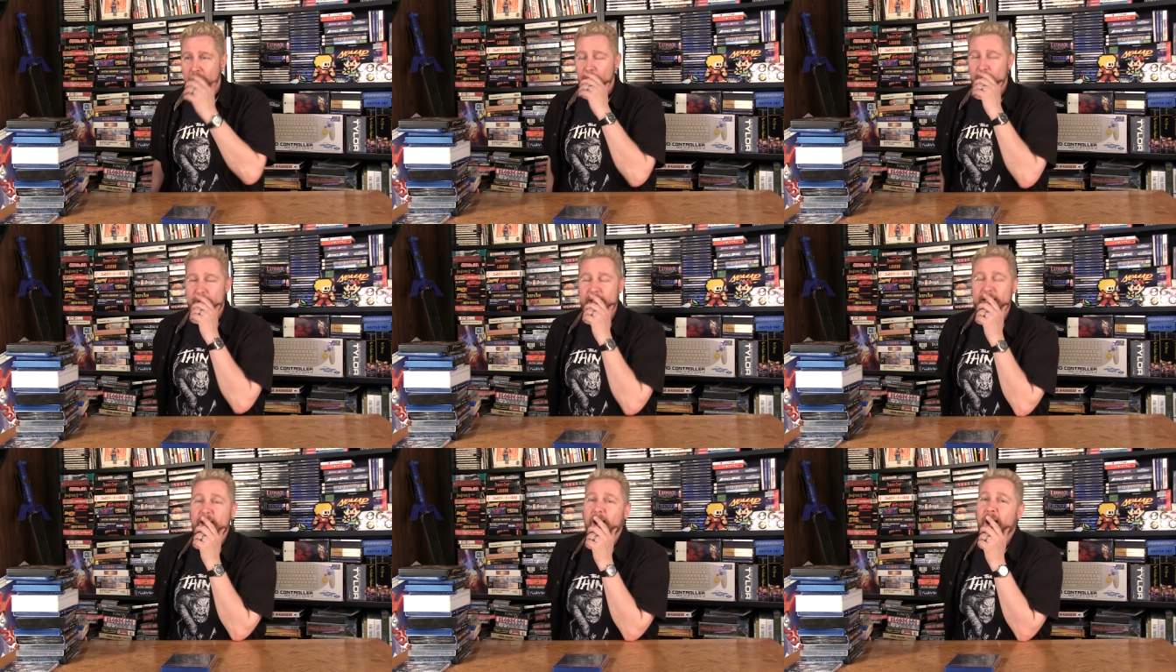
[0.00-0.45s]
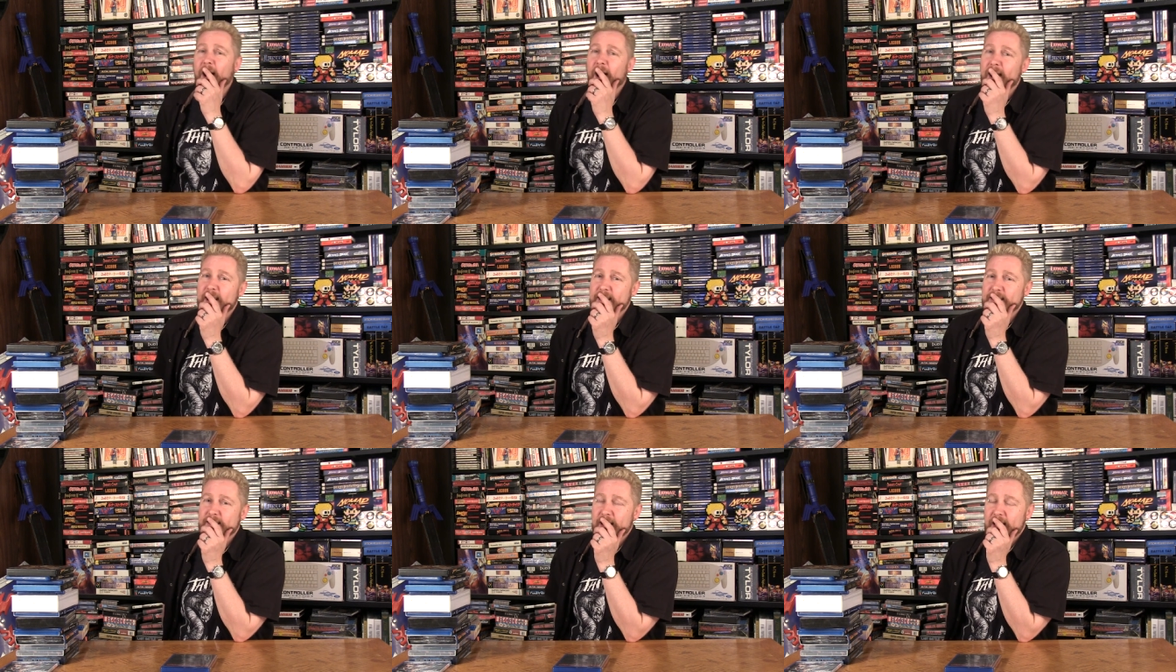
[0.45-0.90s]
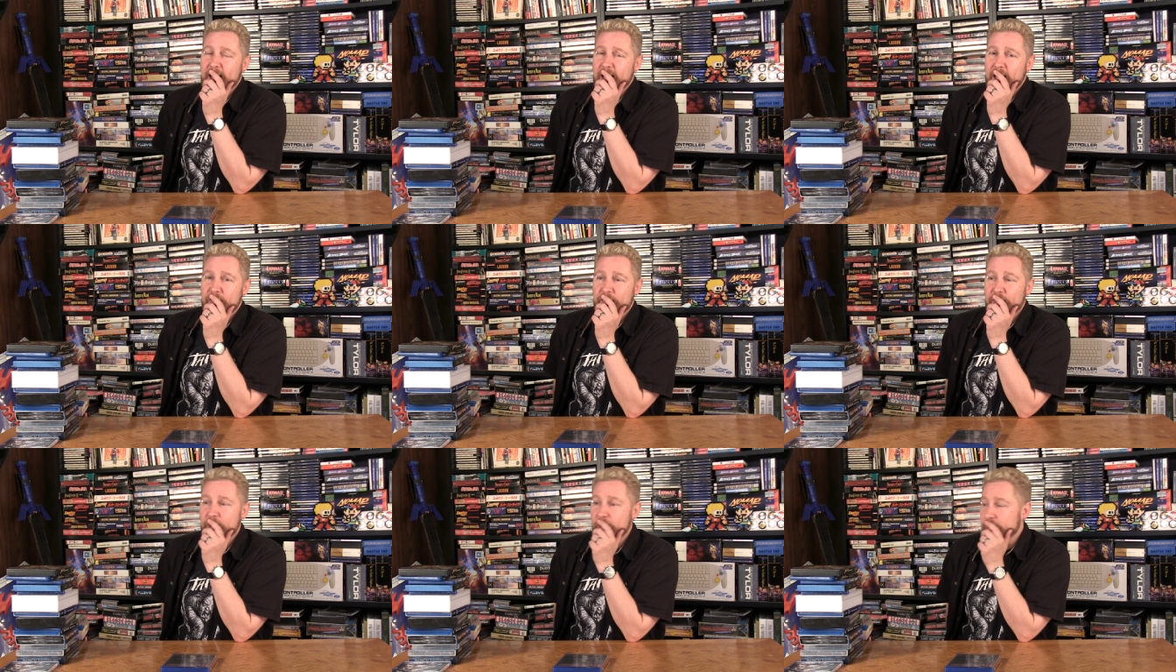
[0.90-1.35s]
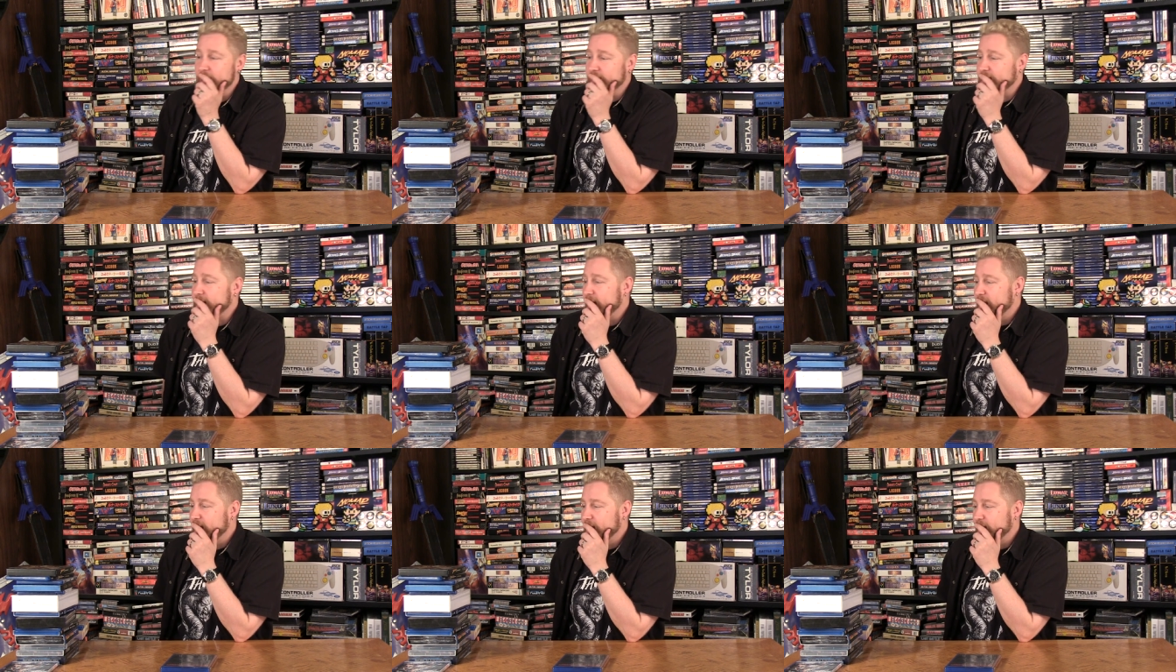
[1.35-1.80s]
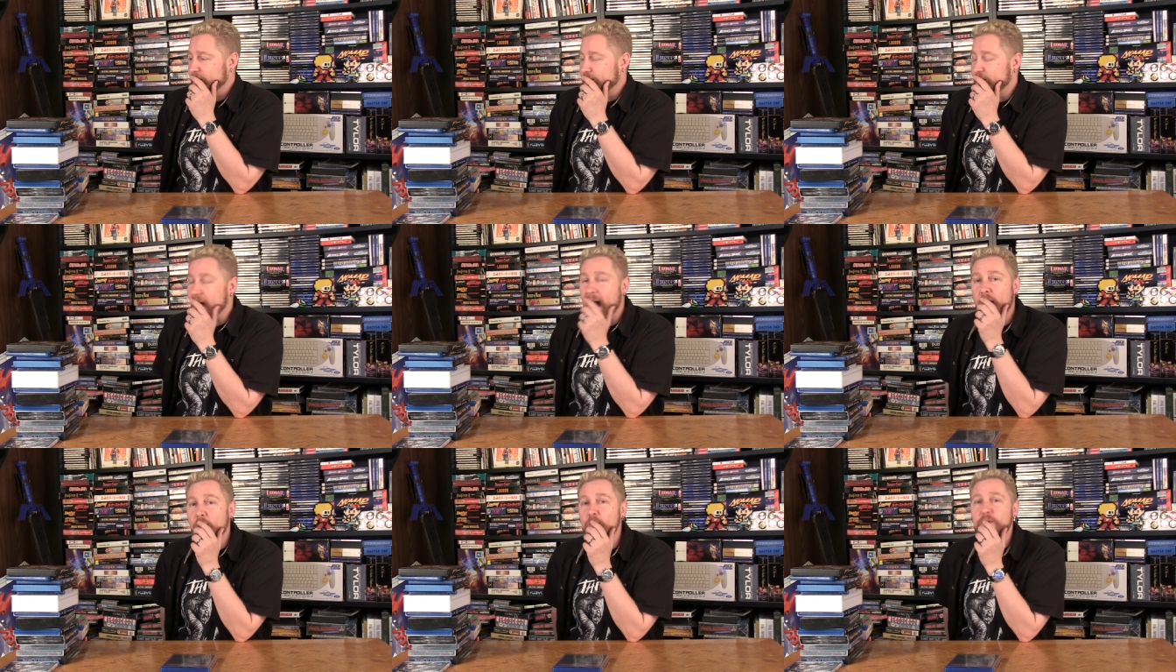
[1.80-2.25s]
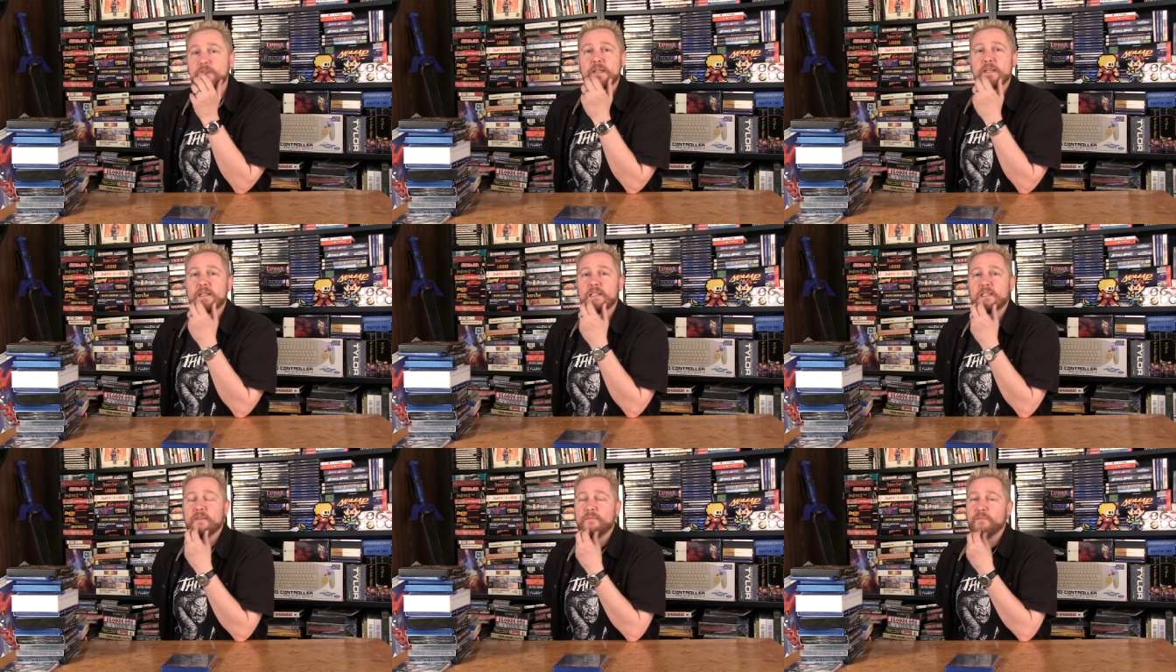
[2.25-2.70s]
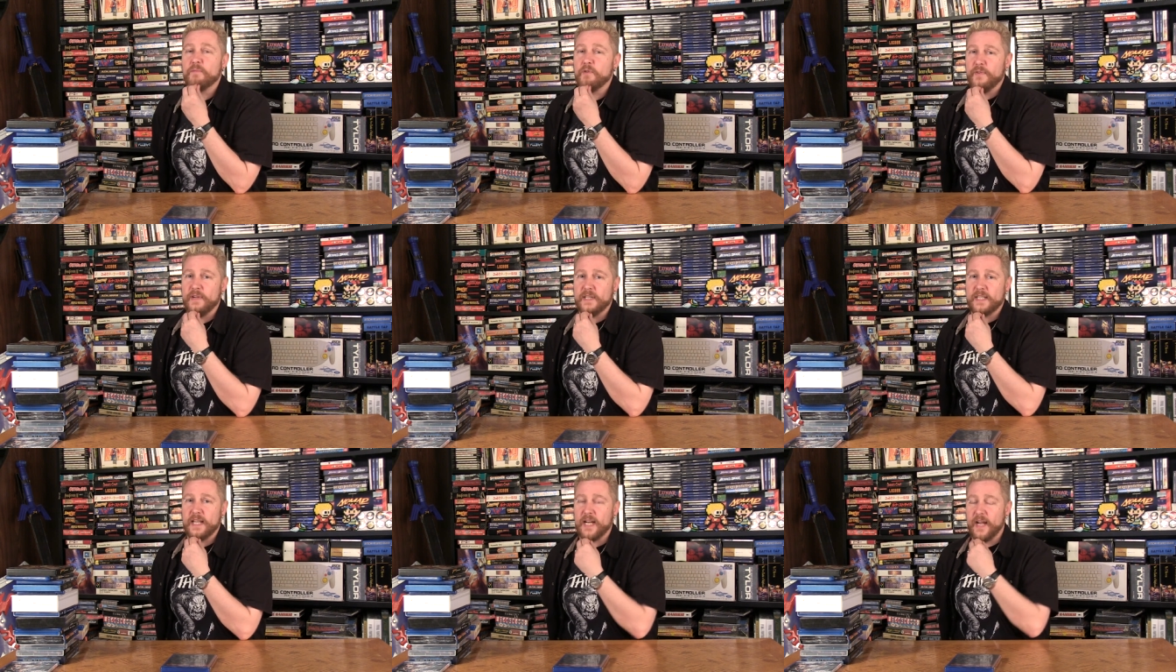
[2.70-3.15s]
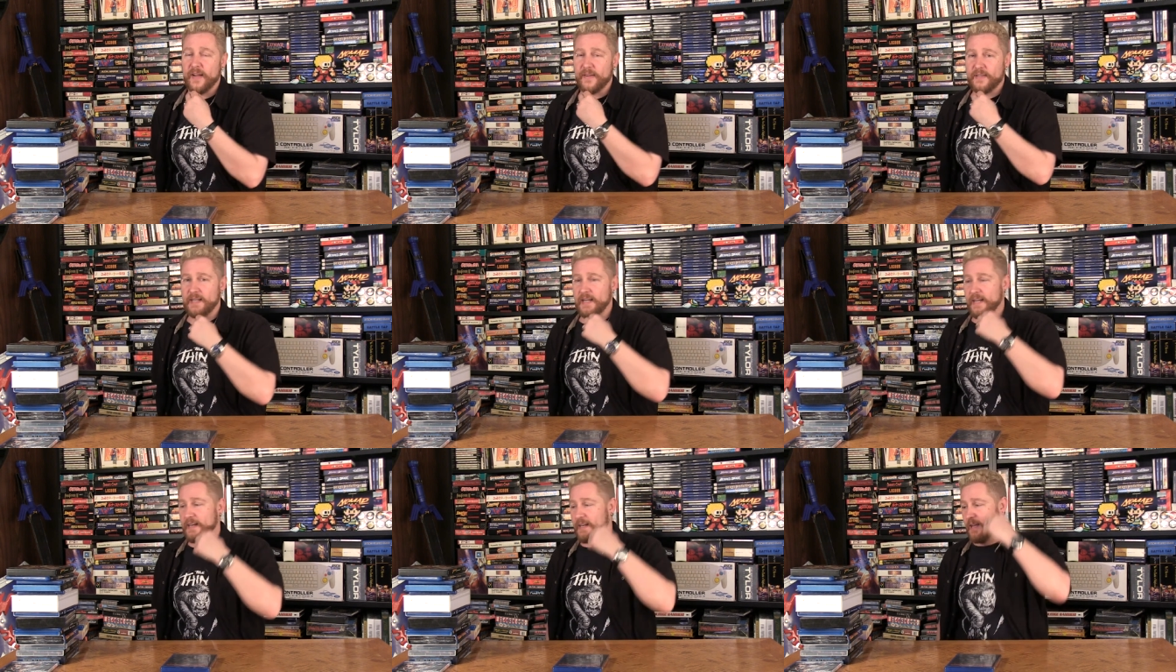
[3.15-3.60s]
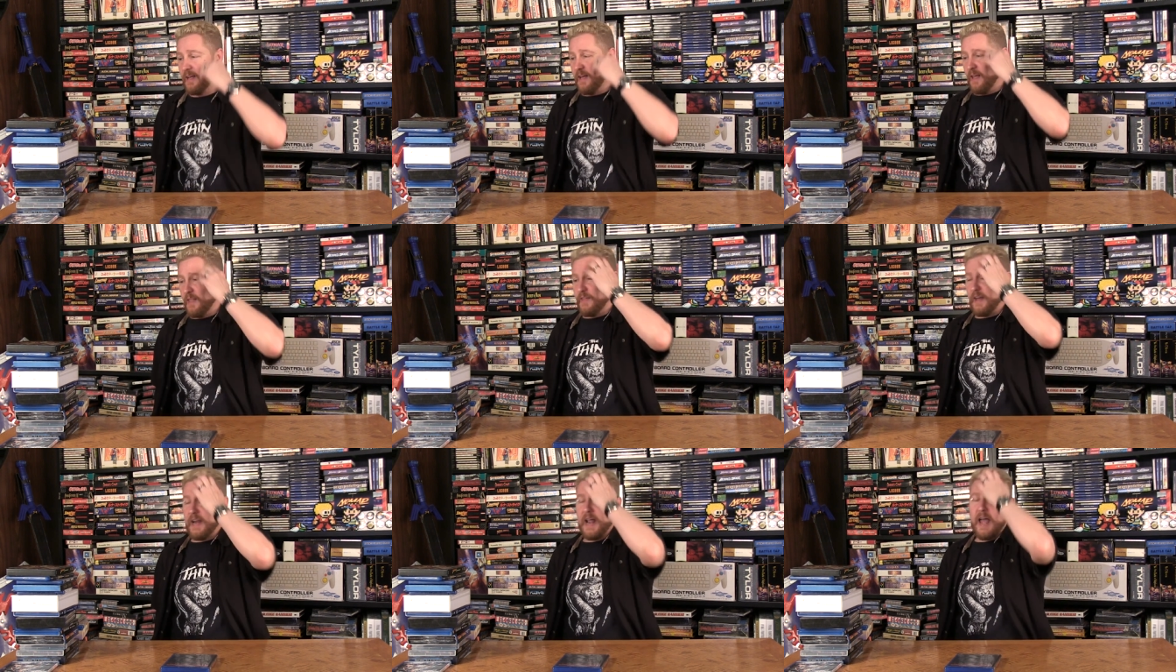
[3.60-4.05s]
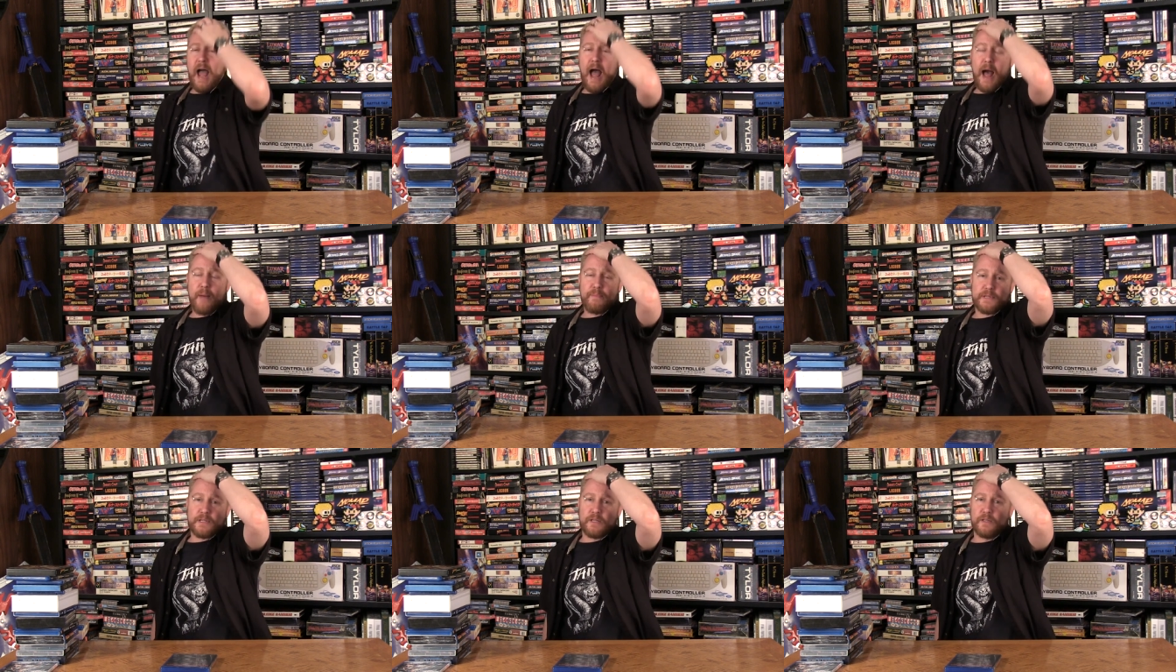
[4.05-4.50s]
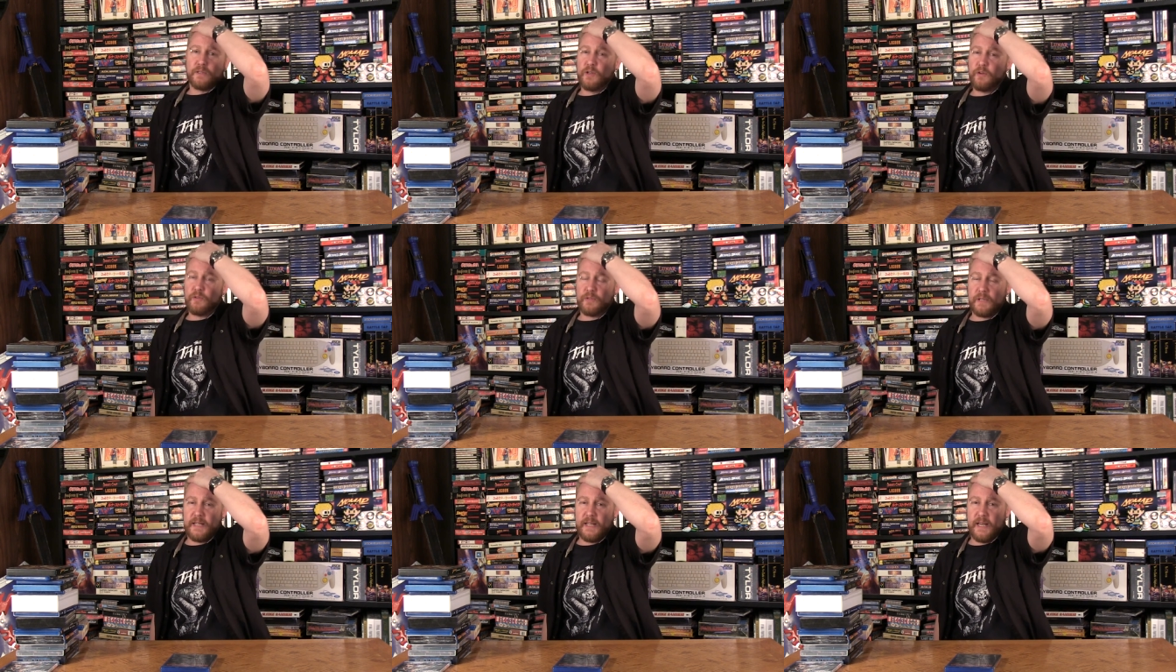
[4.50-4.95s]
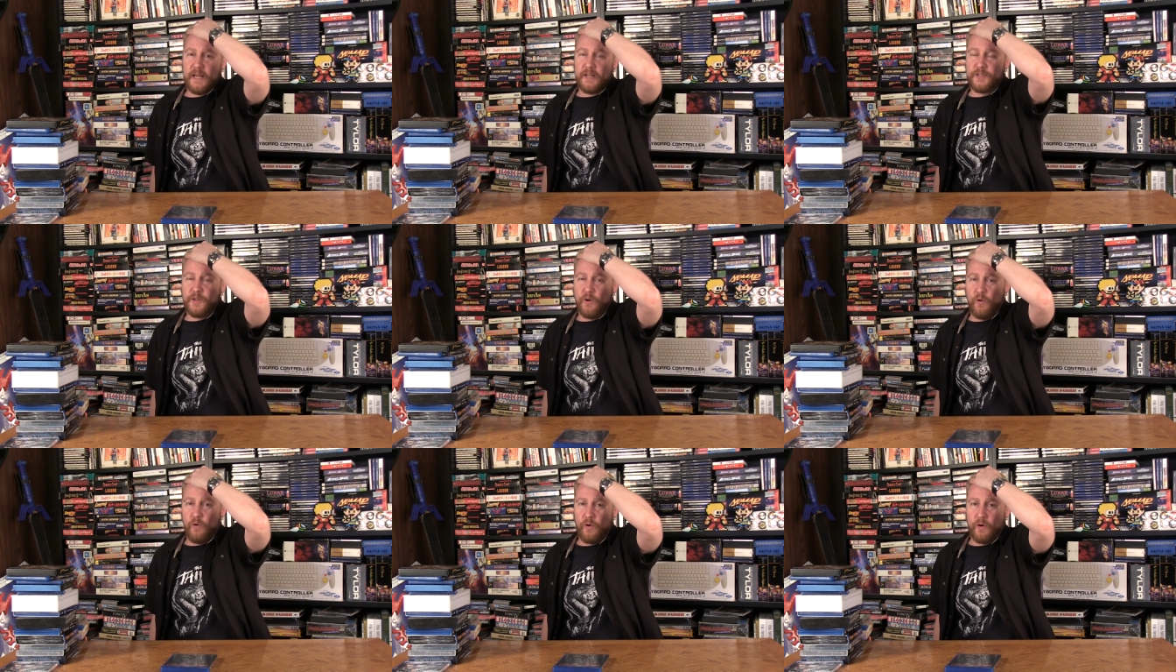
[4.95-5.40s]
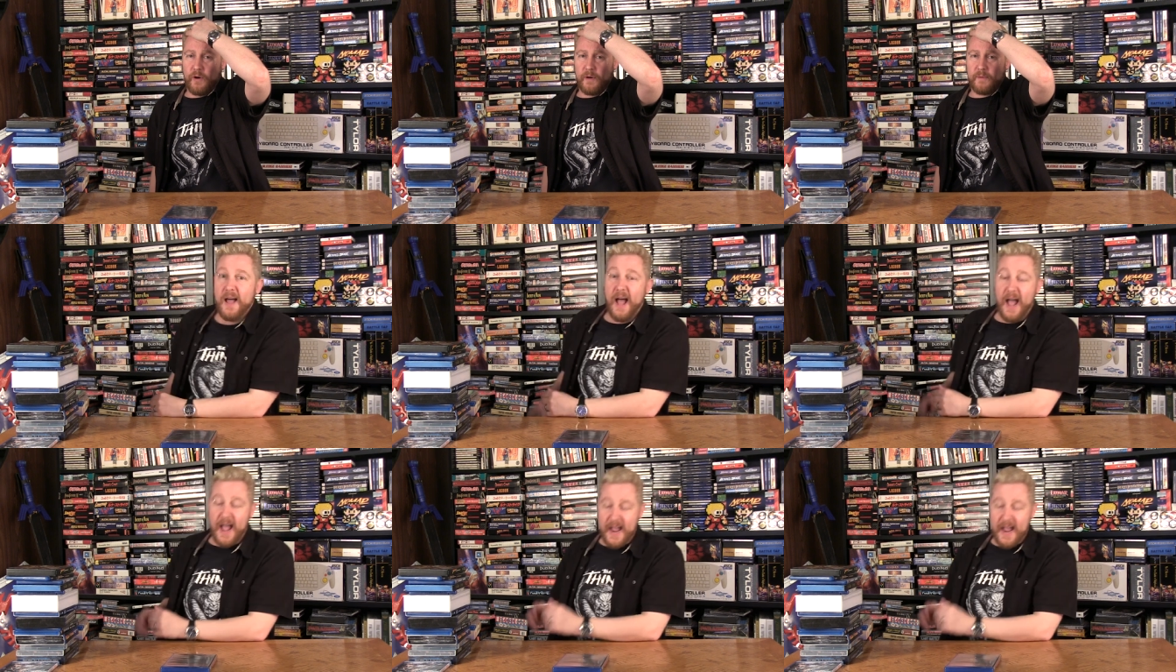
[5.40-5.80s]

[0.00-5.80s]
because there is thousands of movies that I've seen that I absolutely adore.